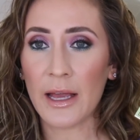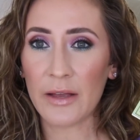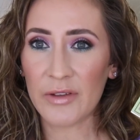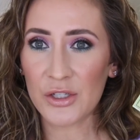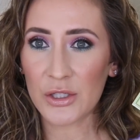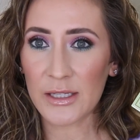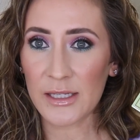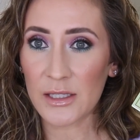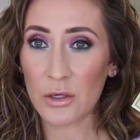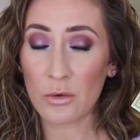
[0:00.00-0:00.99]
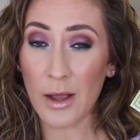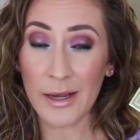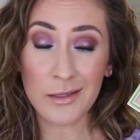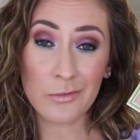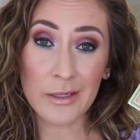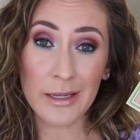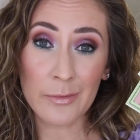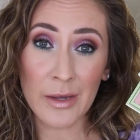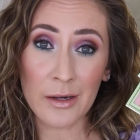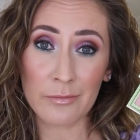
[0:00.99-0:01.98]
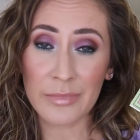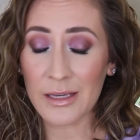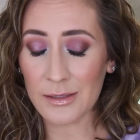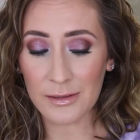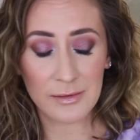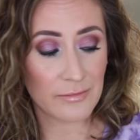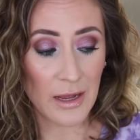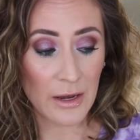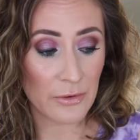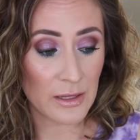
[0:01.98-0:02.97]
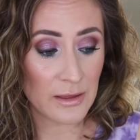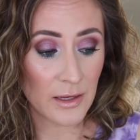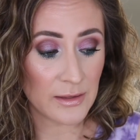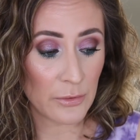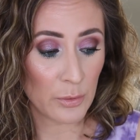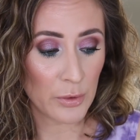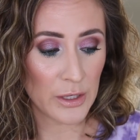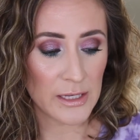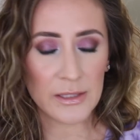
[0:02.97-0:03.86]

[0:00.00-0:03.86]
eventually. So I just went ahead and bought them because I really thought they were pretty.